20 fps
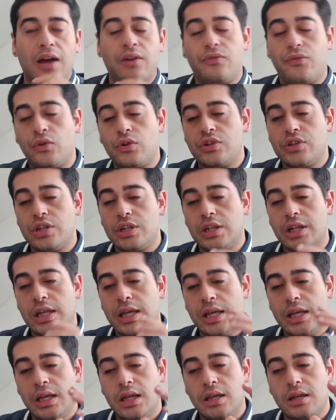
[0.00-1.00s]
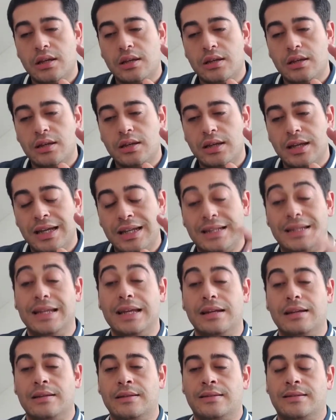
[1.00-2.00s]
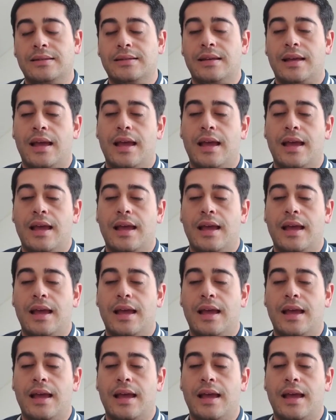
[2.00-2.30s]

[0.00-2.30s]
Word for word: Unfortunately, it didn't,